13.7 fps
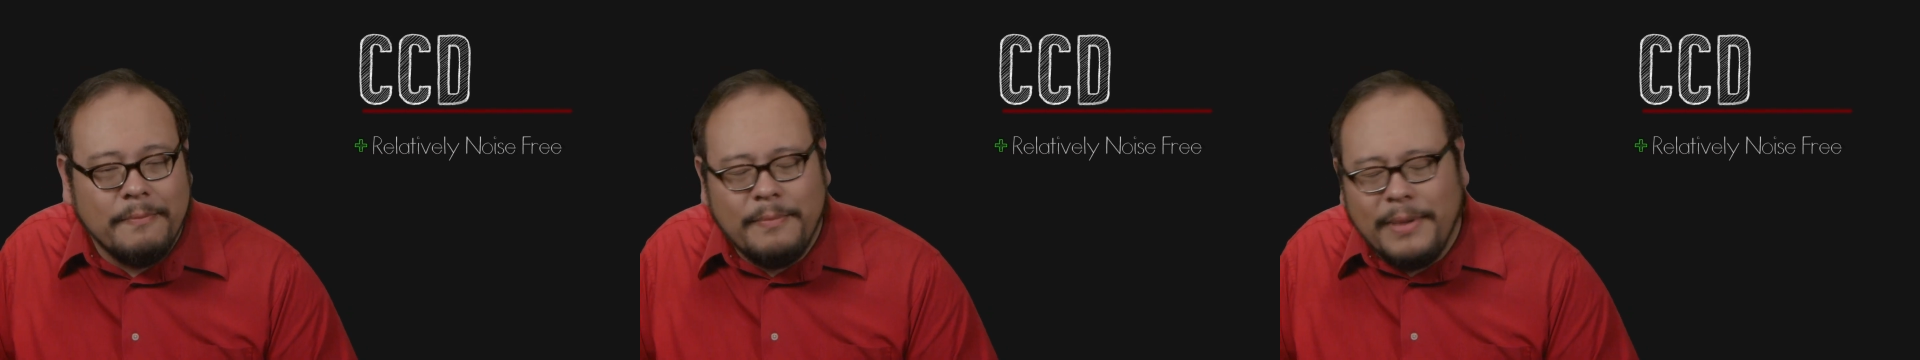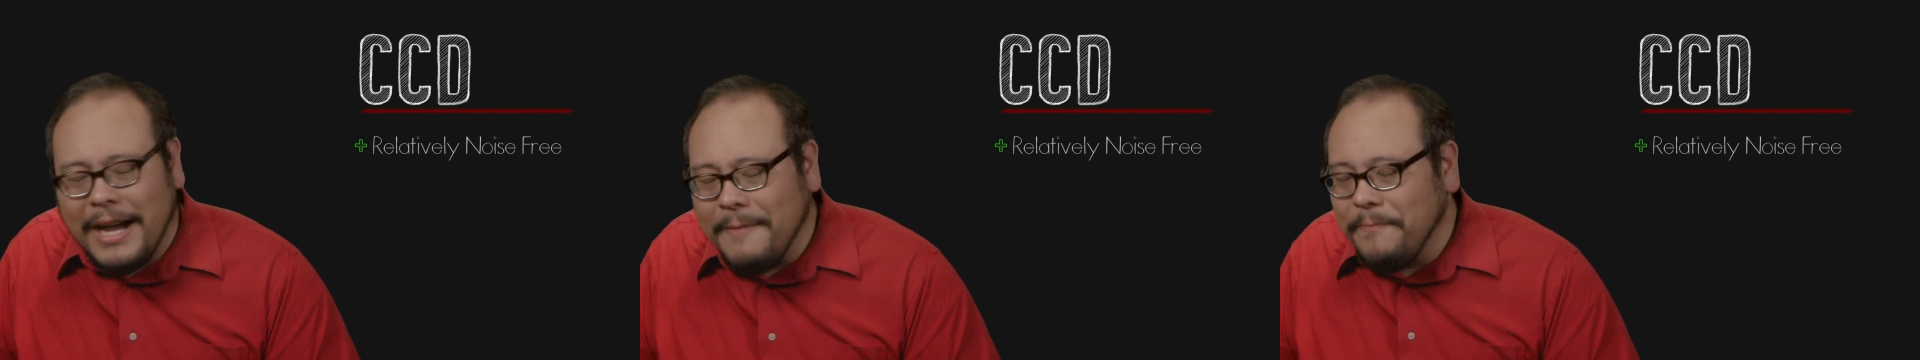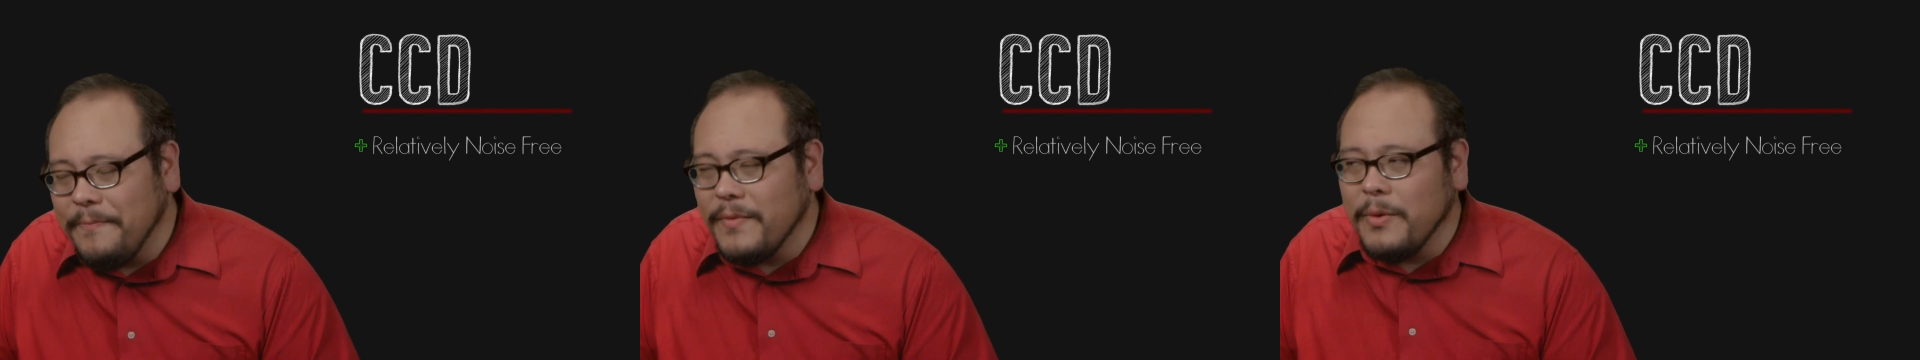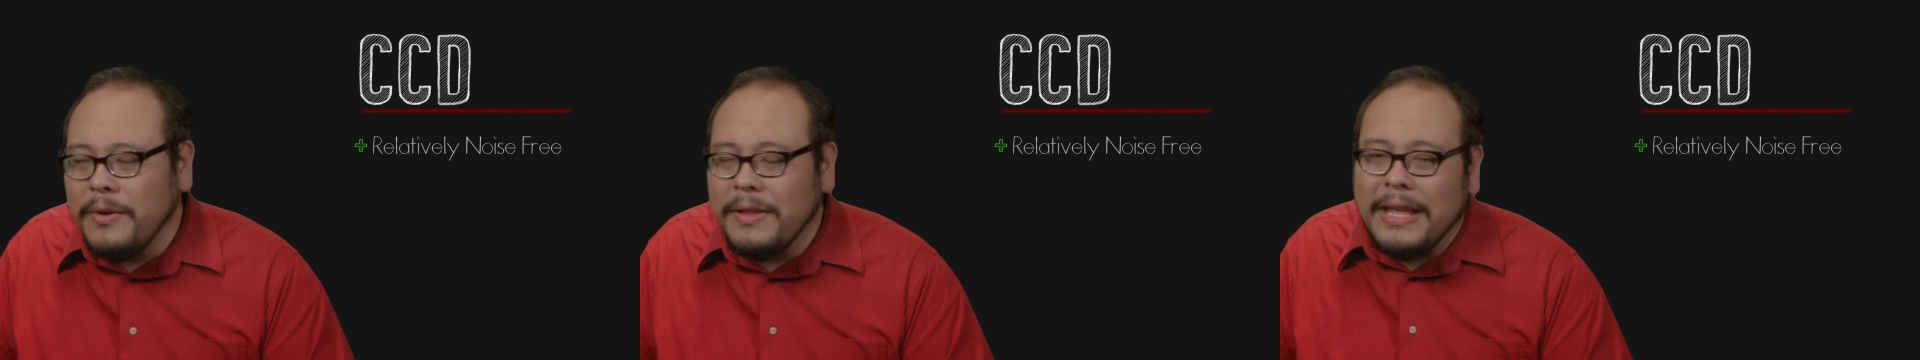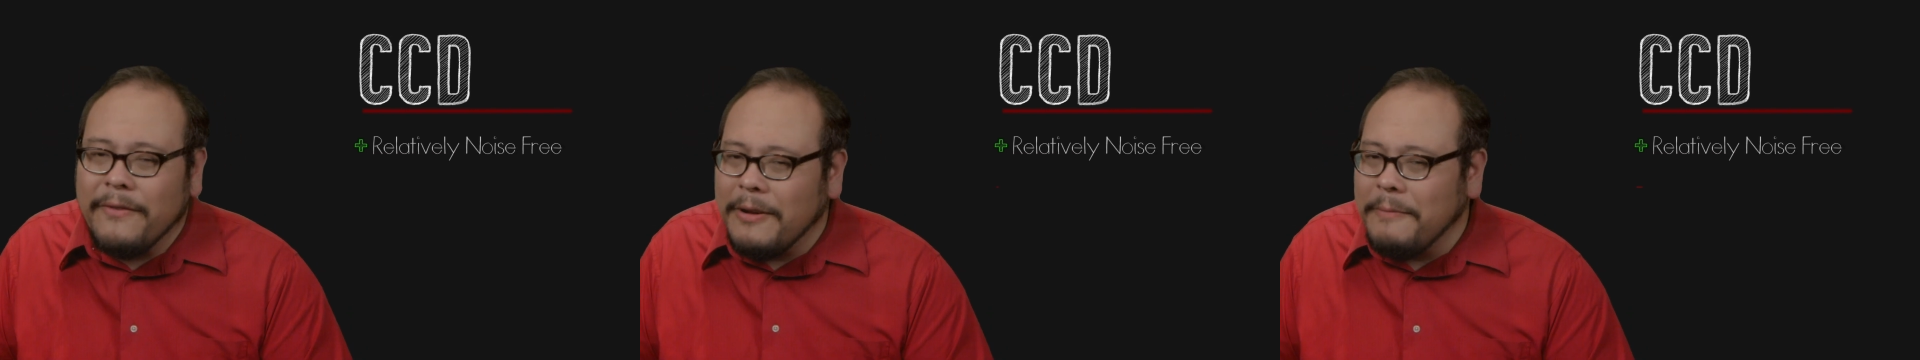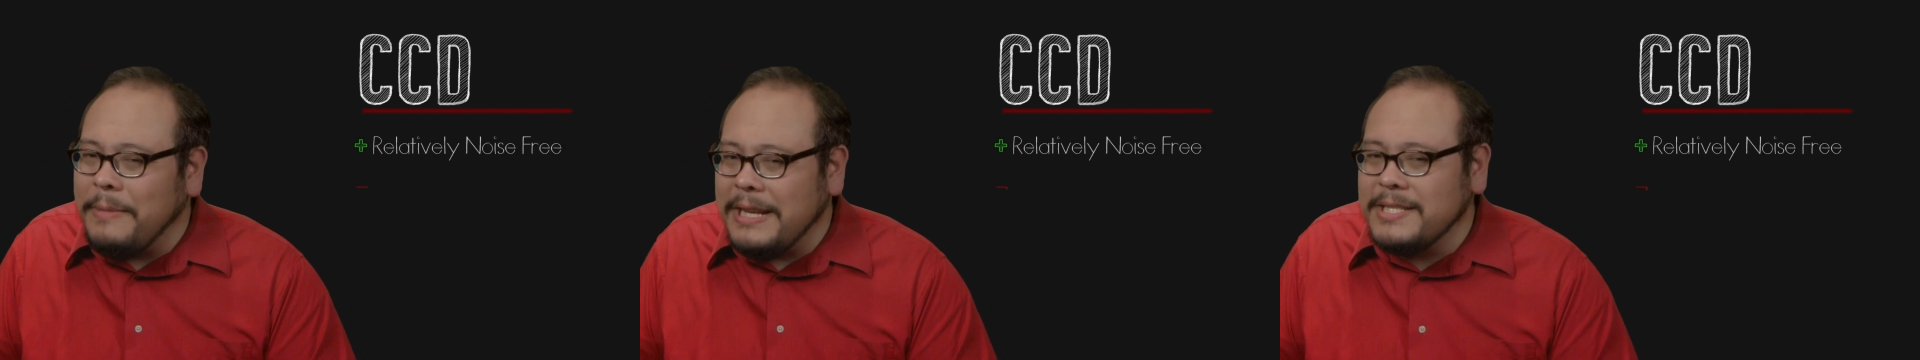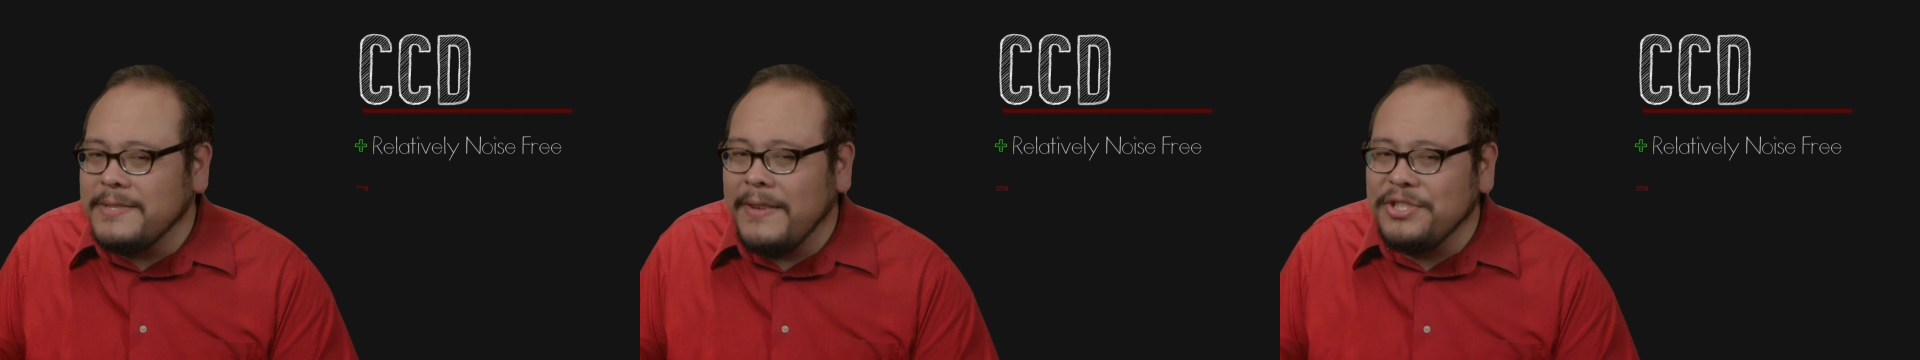But with every
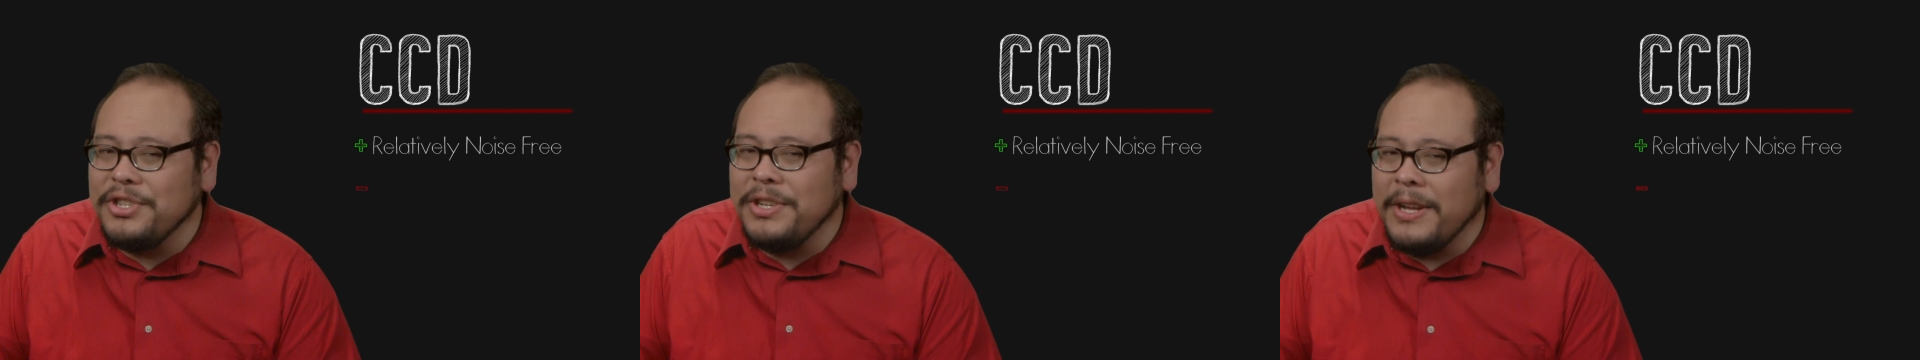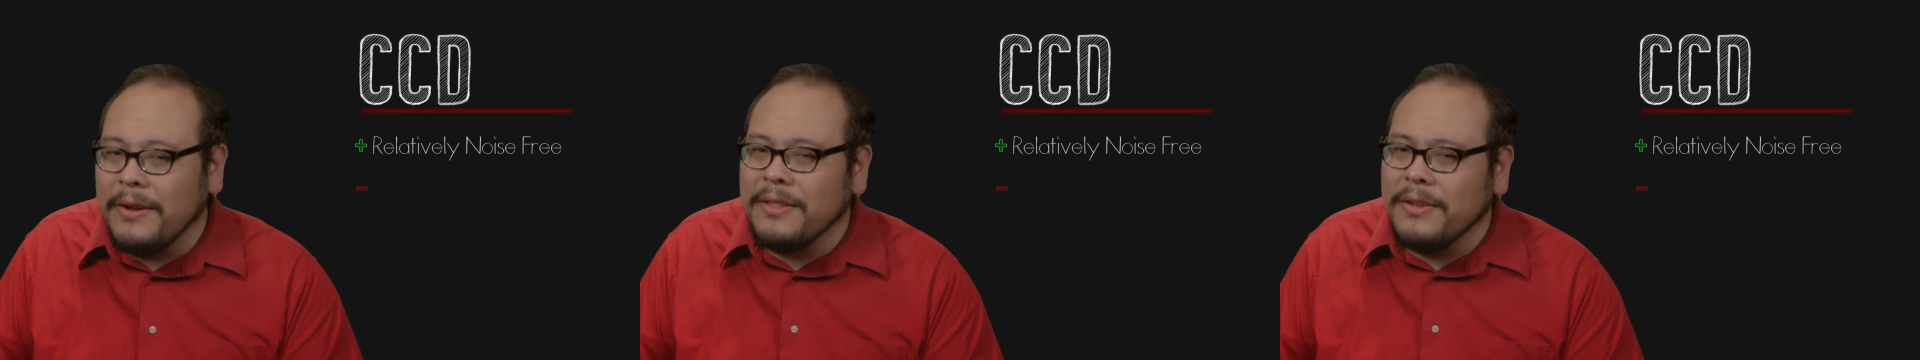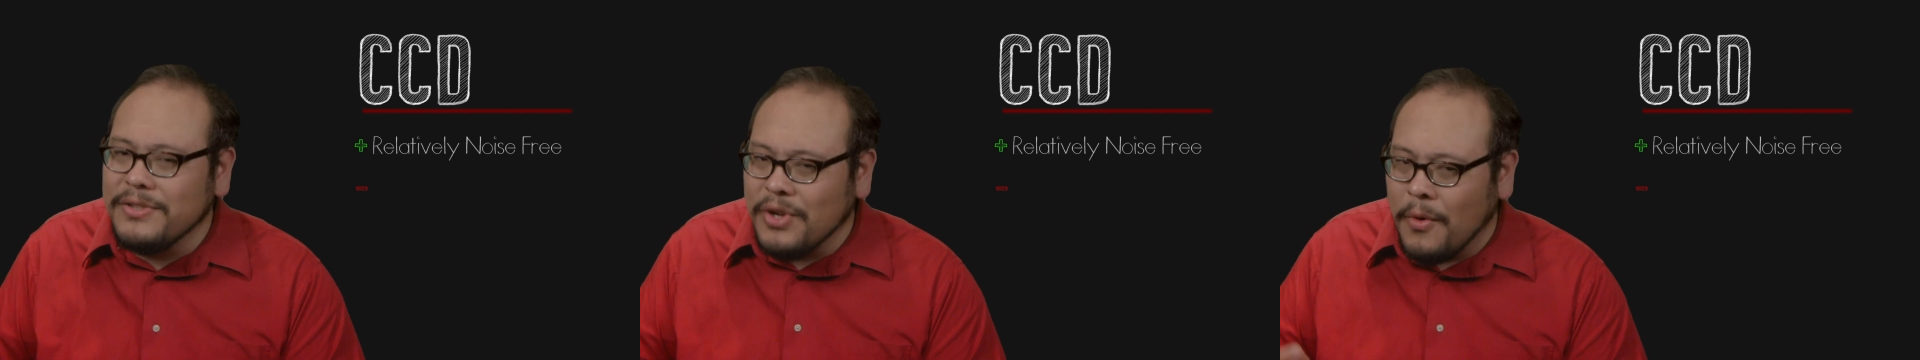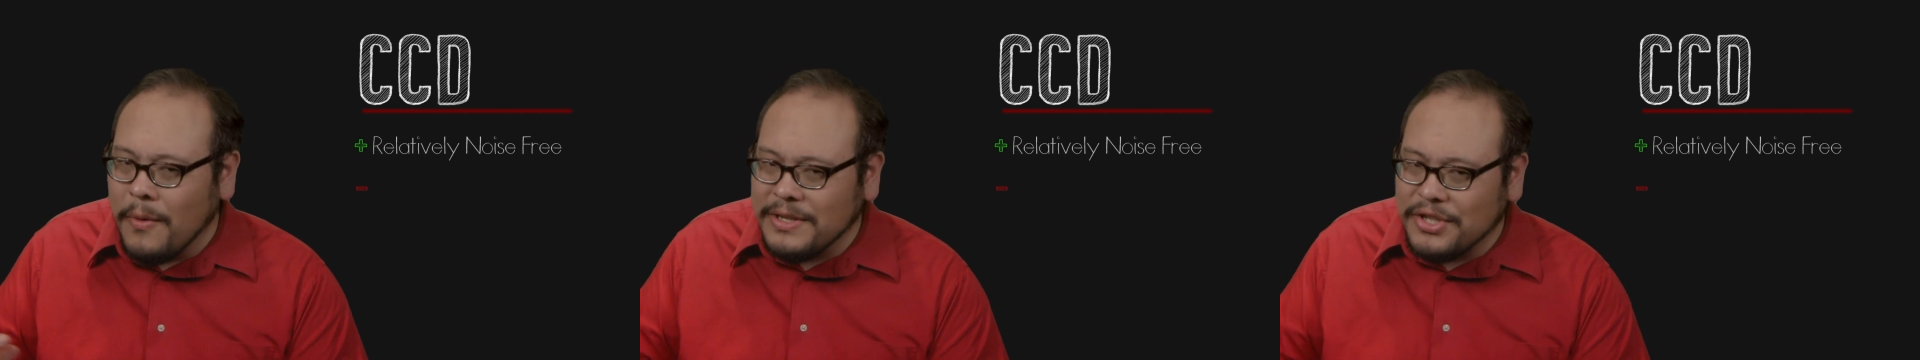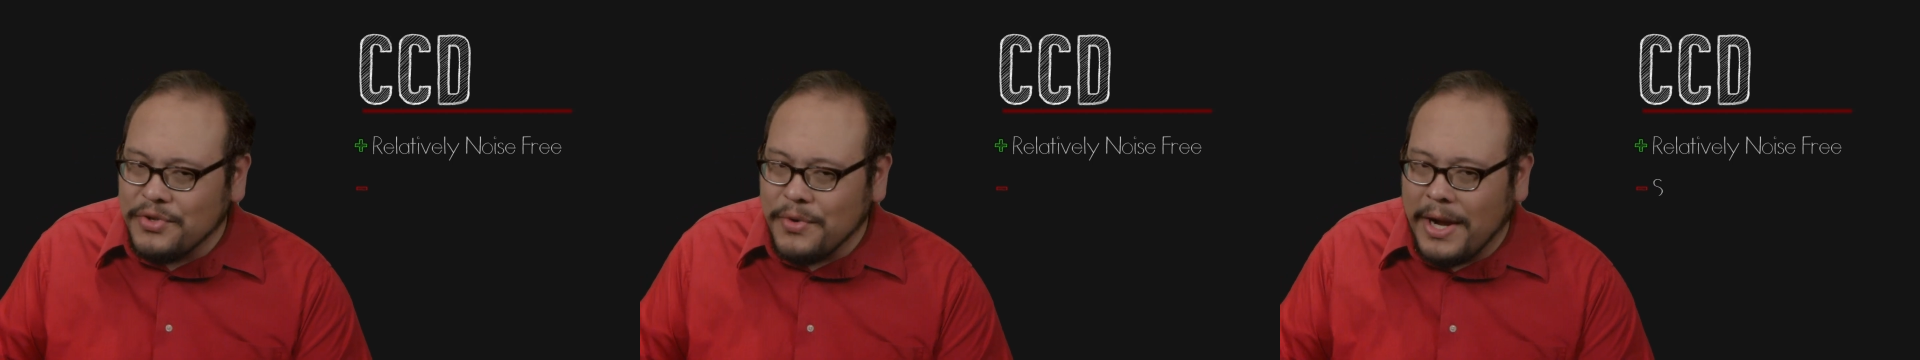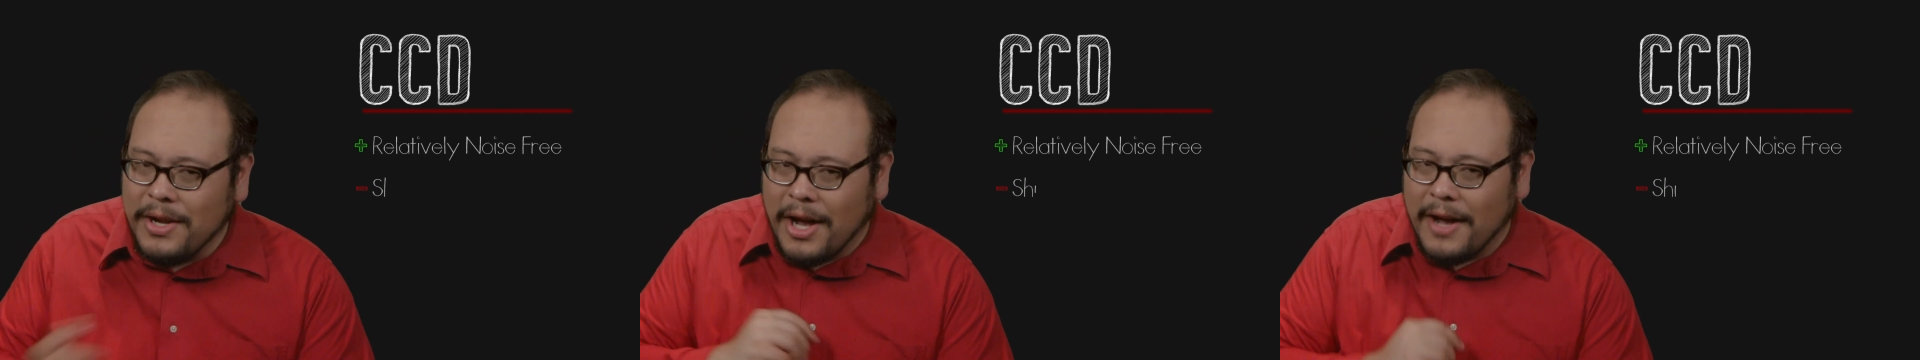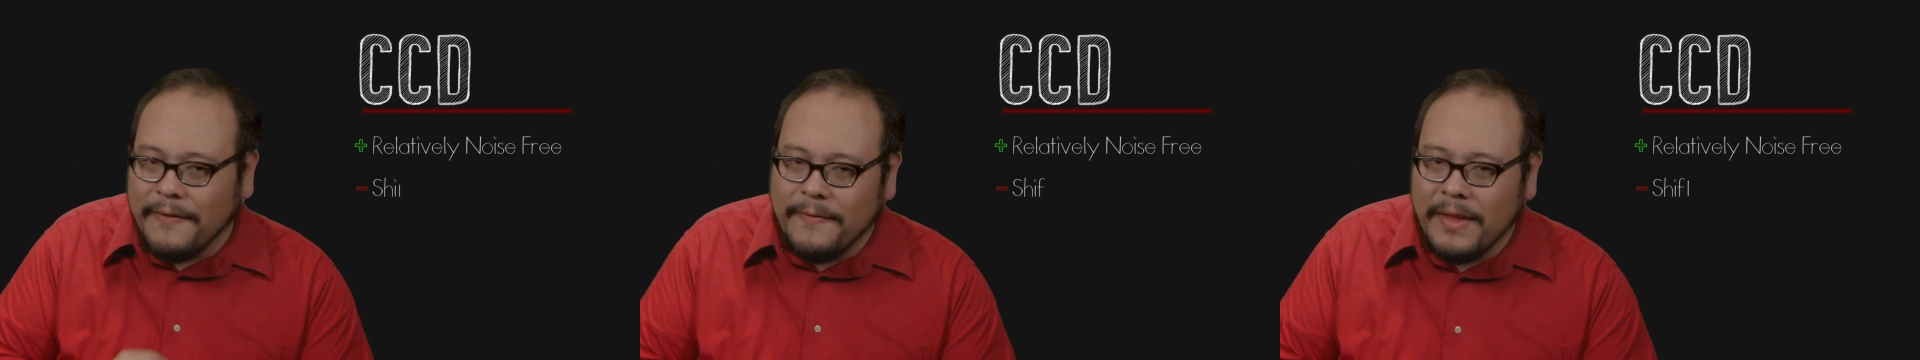piece of engineering, there's always a
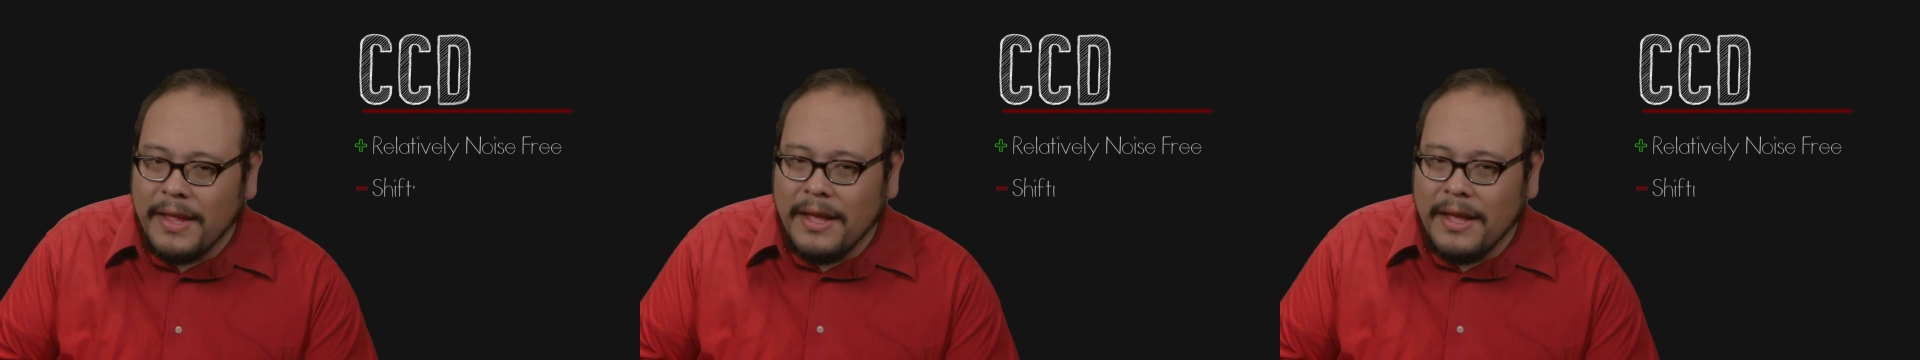trade-off.